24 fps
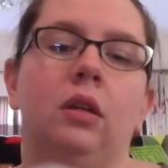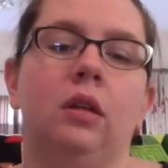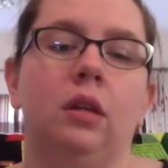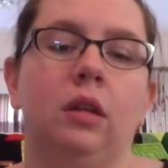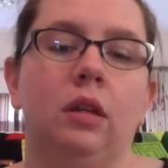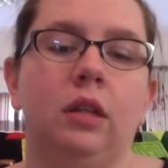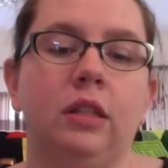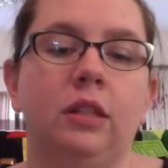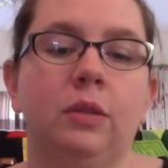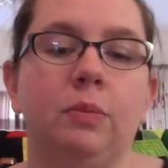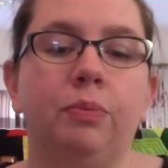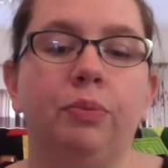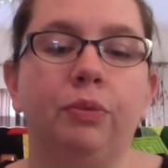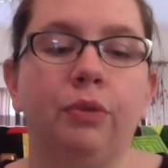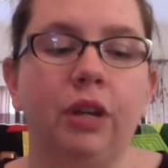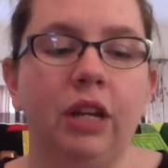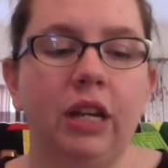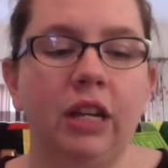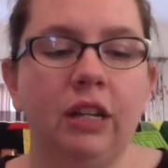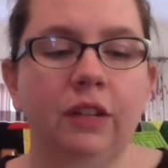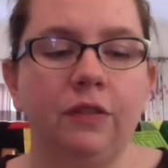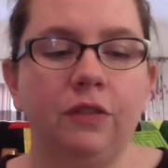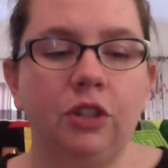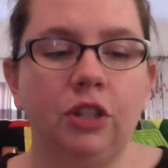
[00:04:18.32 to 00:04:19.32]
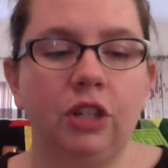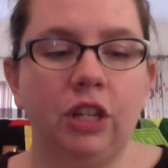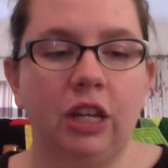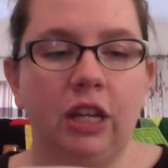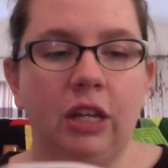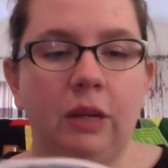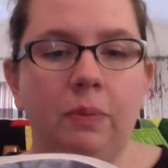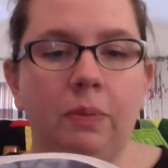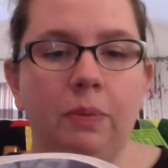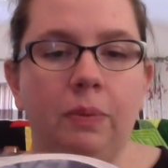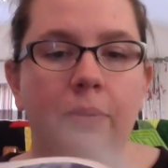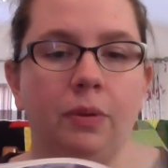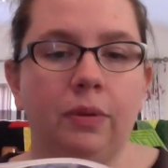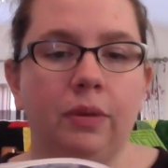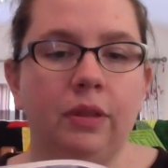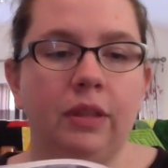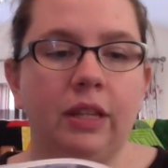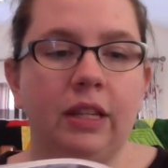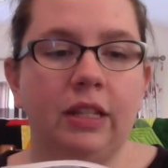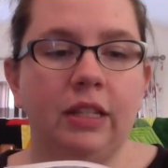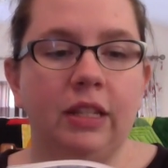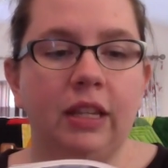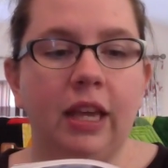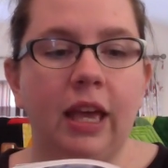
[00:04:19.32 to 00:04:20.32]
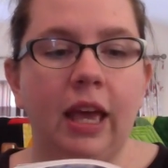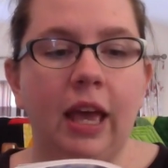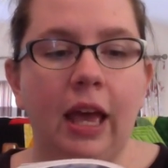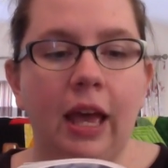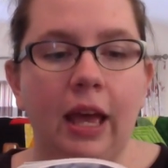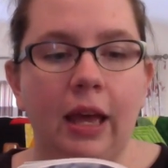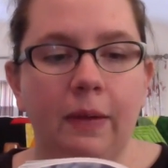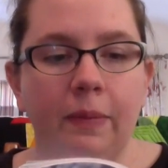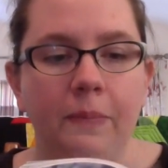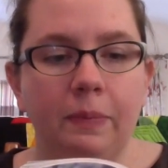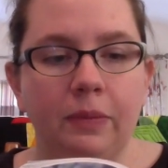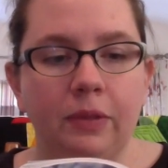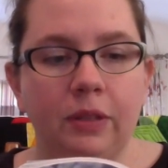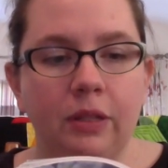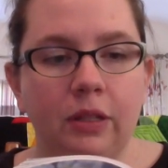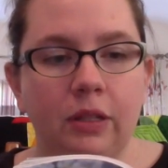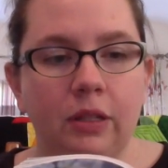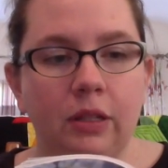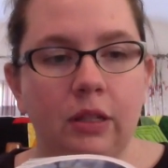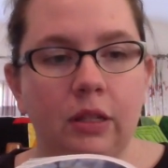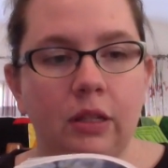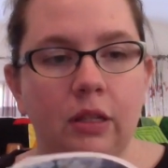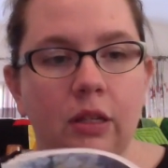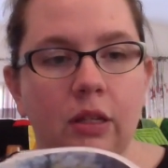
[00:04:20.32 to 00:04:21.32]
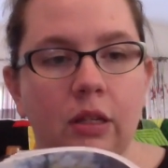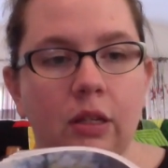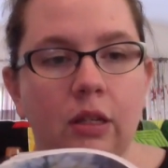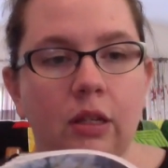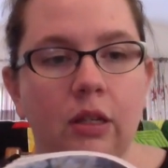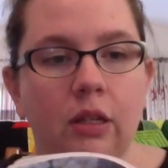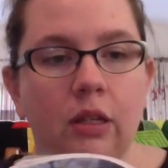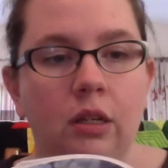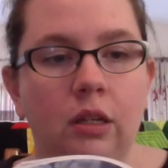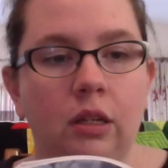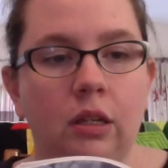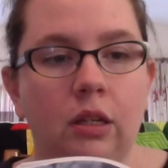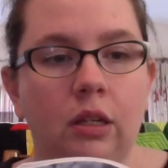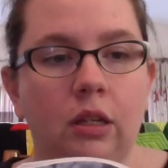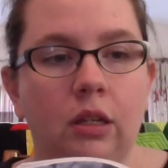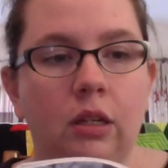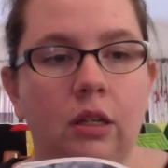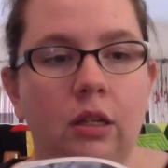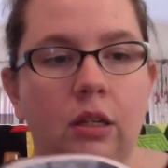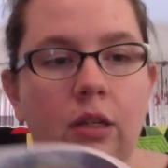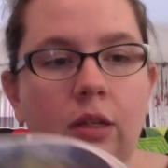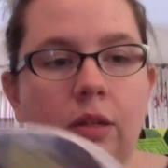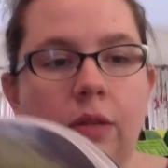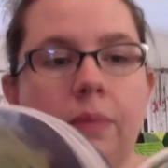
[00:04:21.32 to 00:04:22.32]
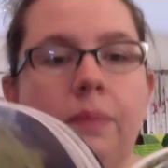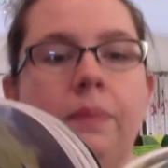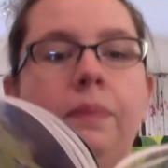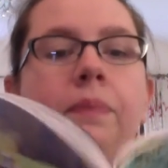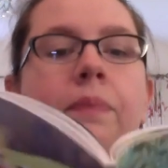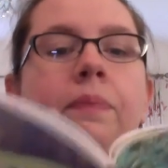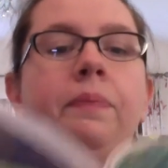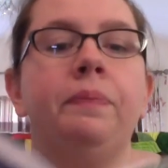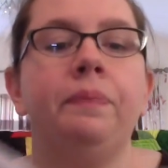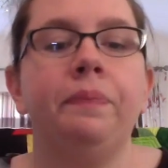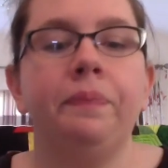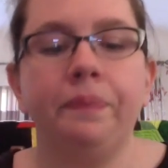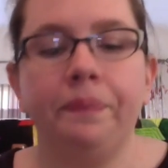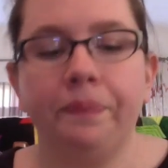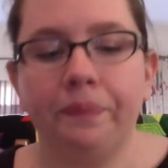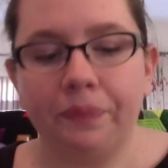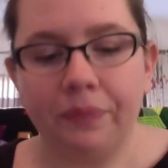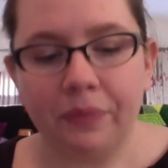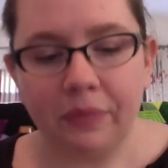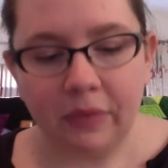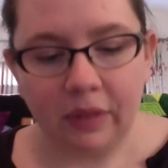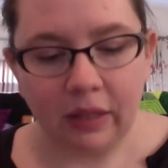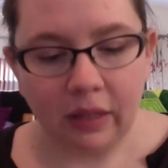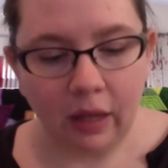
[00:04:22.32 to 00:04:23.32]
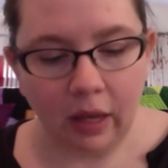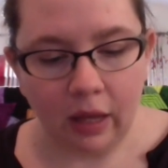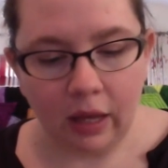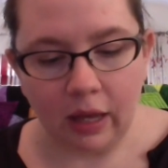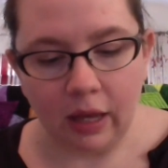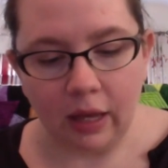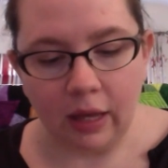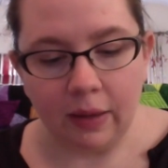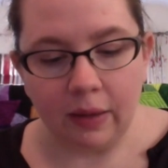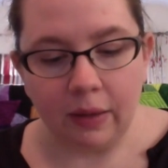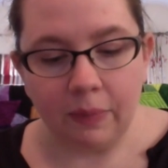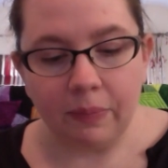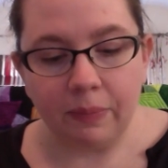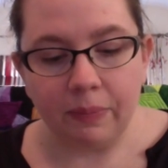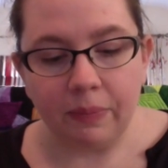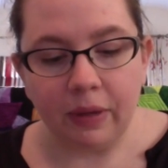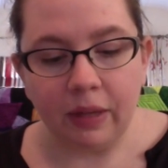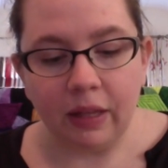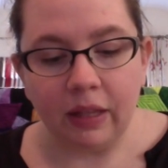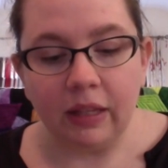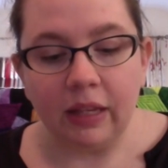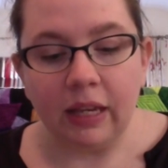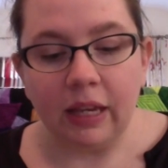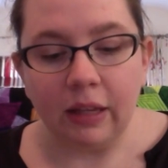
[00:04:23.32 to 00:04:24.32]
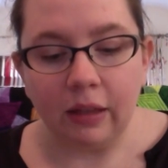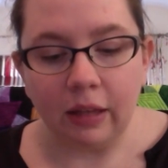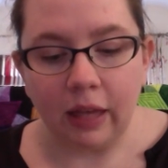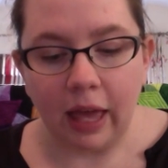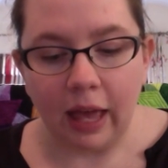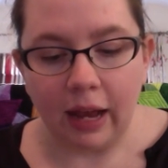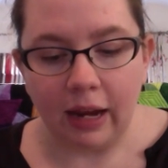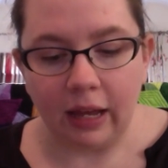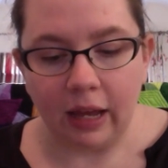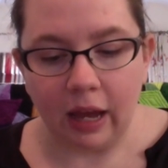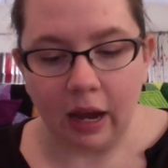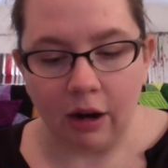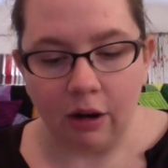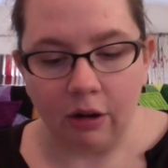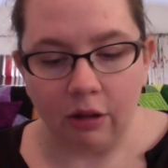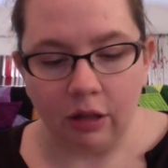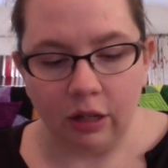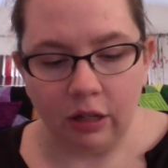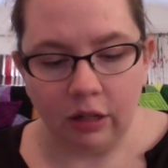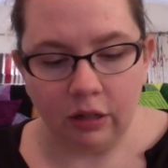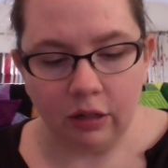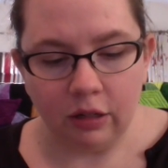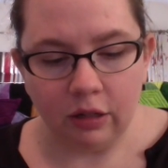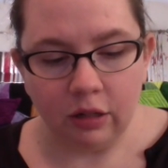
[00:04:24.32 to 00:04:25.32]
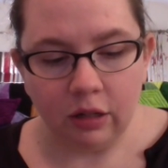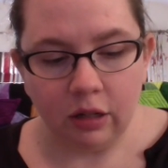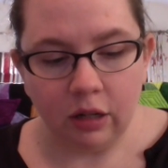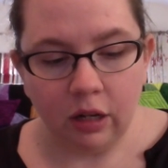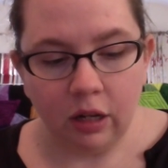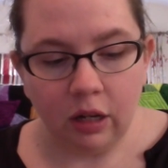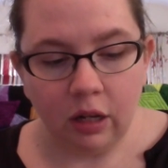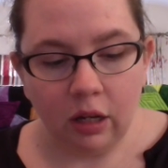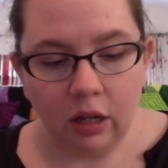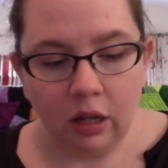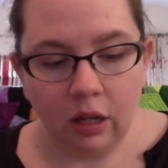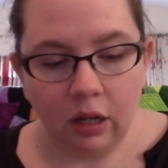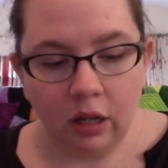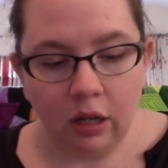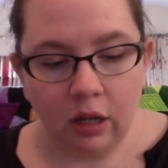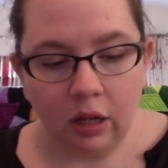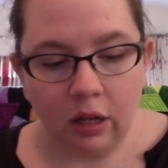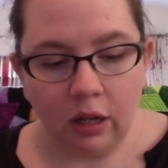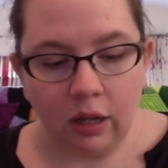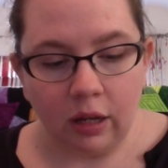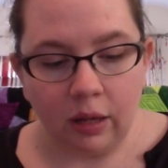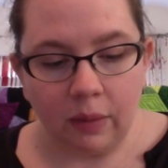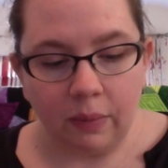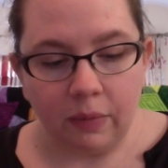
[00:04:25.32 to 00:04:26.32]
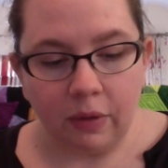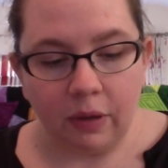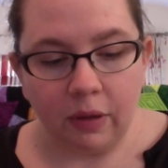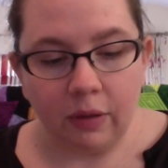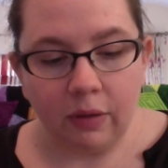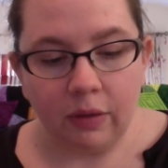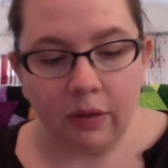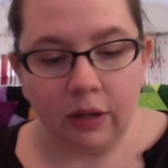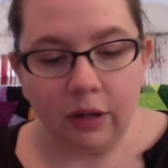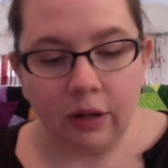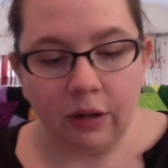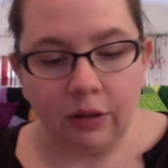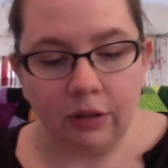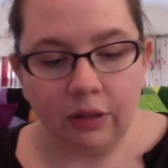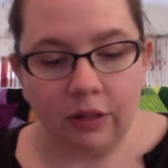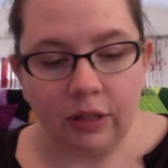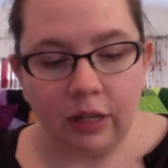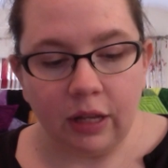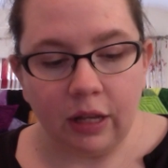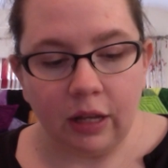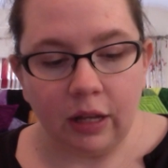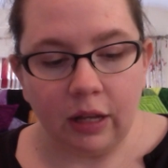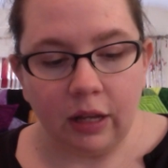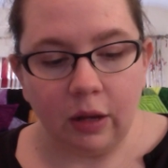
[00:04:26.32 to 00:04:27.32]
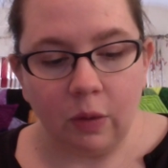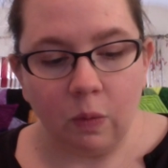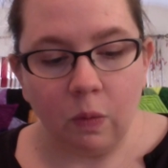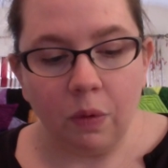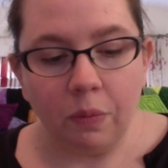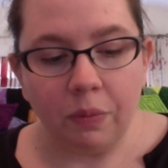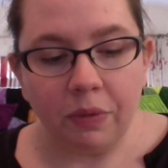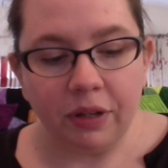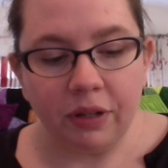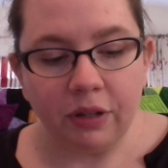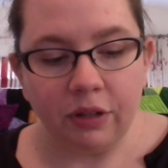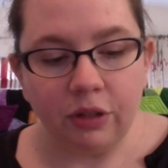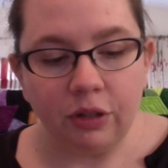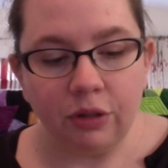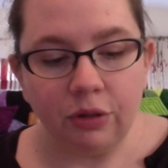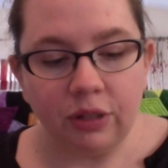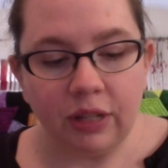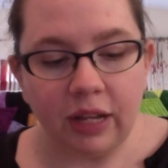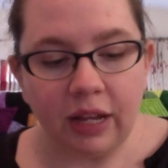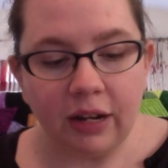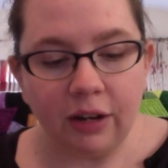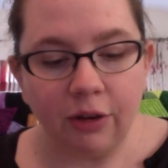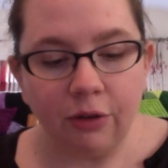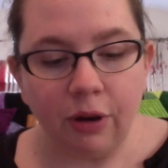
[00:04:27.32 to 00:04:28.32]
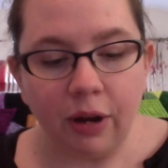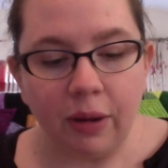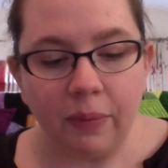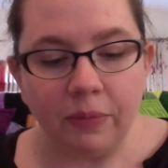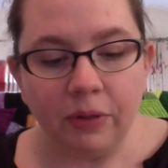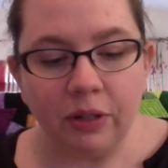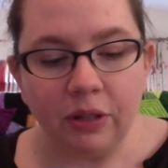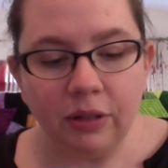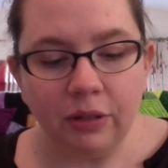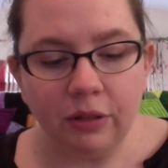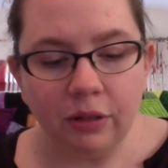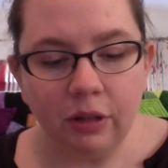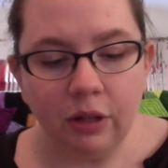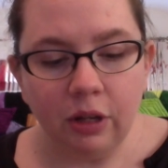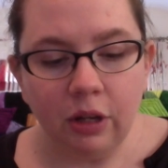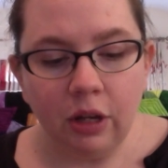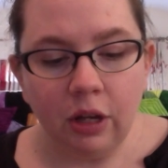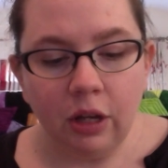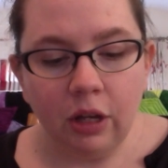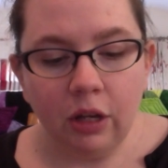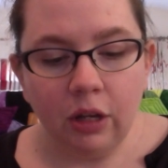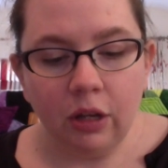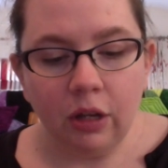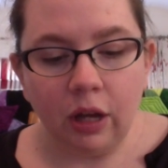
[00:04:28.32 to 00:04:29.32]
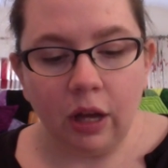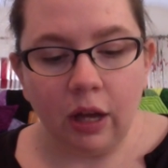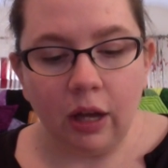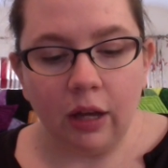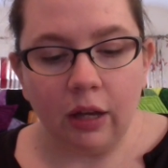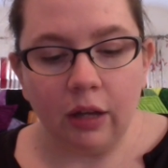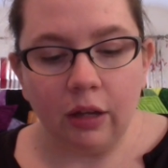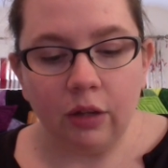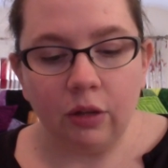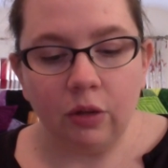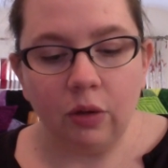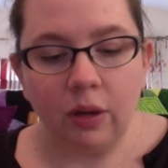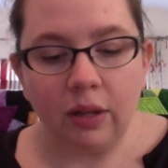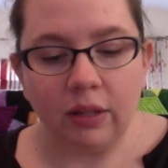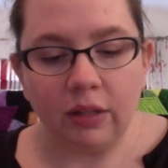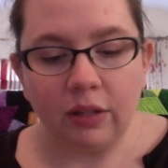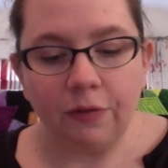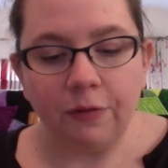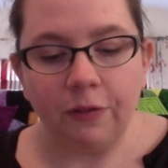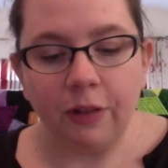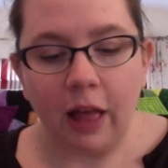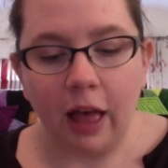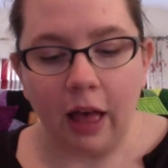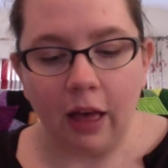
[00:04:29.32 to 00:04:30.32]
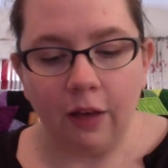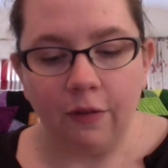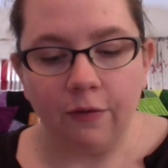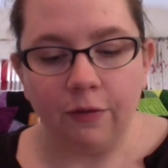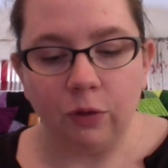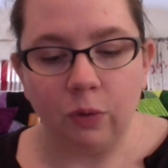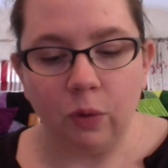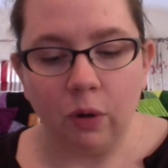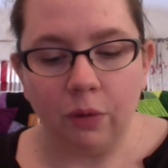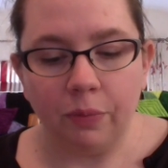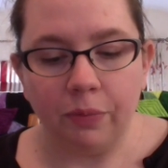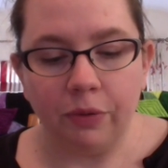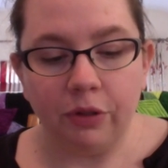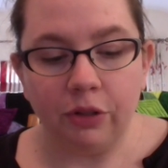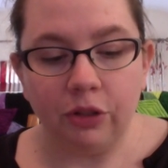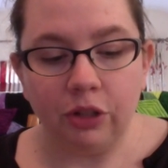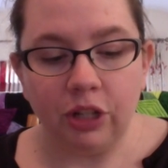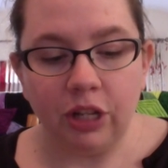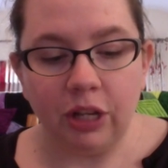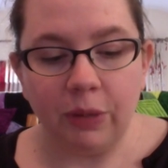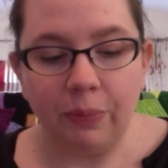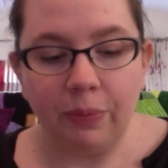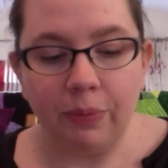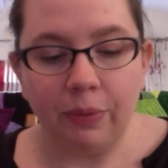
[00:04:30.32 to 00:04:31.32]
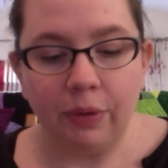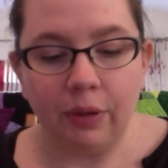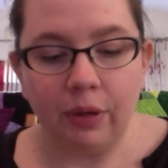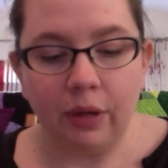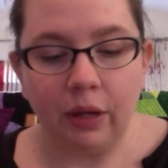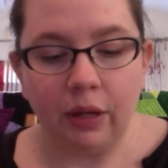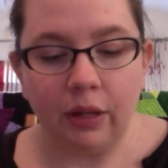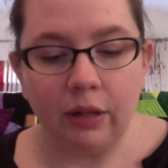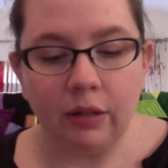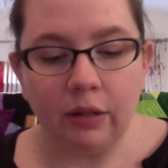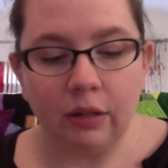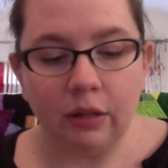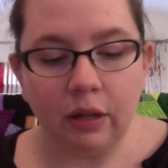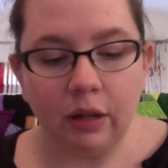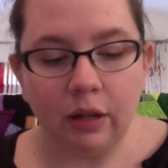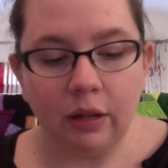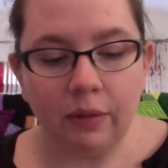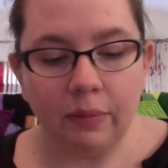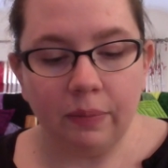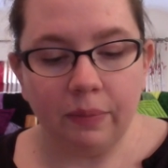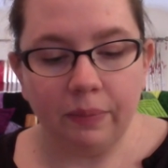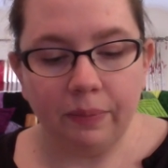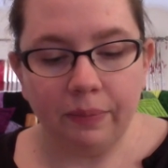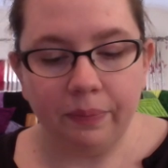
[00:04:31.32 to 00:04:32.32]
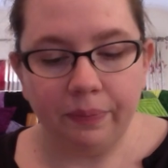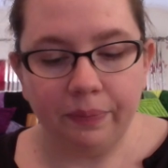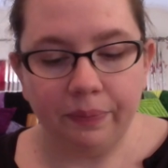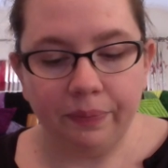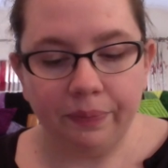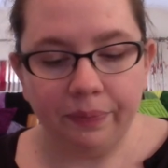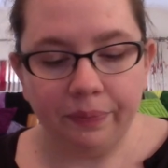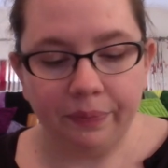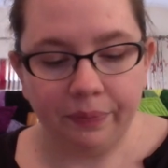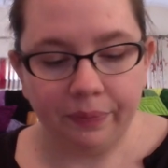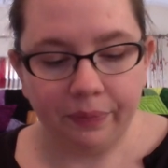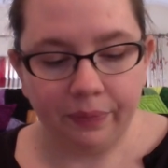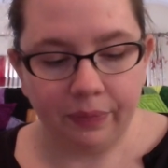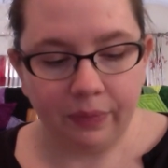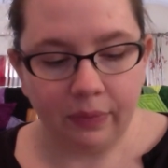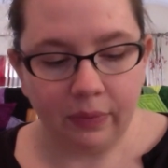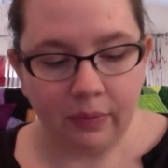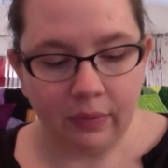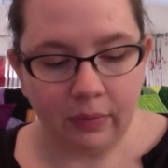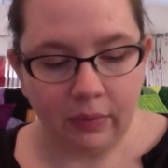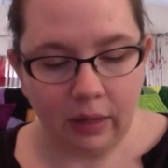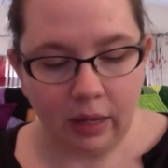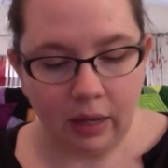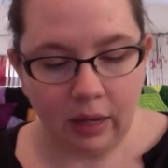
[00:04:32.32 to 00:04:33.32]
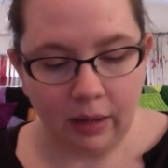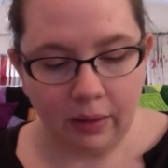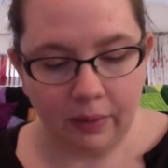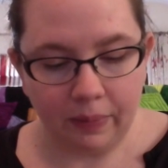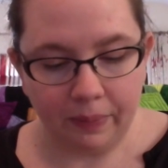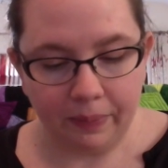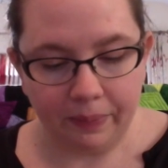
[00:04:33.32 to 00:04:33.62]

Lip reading: it's a breed of sheep that's kept in Kilkenny, Ireland. There's a woman, Susanna Crampton, who has a flock of Zwartbosch sheep, and yeah,